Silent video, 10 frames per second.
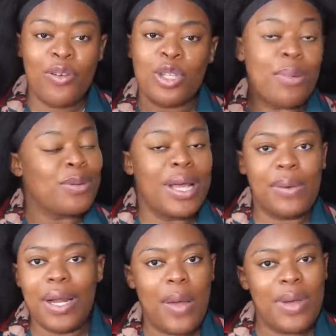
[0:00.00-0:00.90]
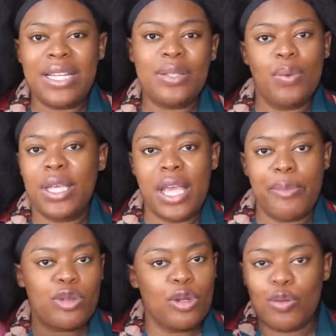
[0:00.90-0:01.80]
subsequently when I wear this wig,
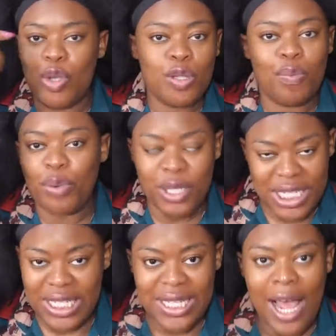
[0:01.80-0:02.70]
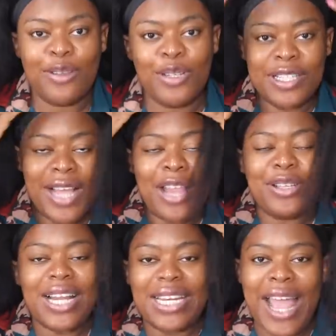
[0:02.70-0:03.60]
I'm just going to just brush it and I
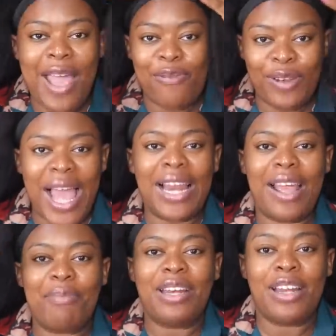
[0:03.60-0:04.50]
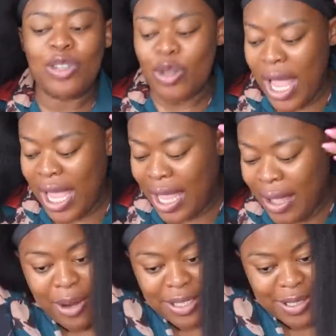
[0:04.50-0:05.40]
just let the hair fly like my natural hair.
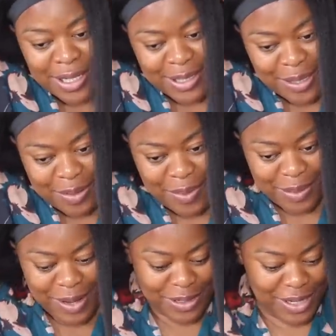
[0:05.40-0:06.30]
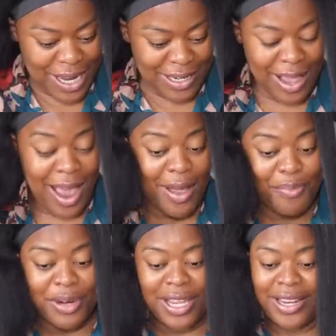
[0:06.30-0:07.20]
I was discussing something with my husband the other day and
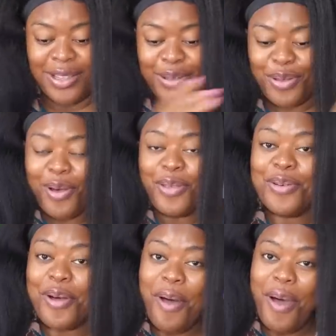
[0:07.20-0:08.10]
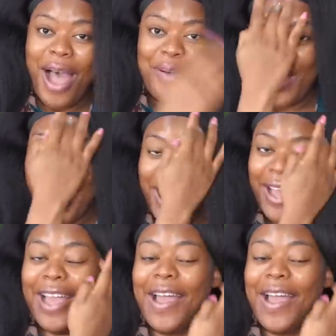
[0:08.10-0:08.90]
I'm bringing it to you all. You all are my,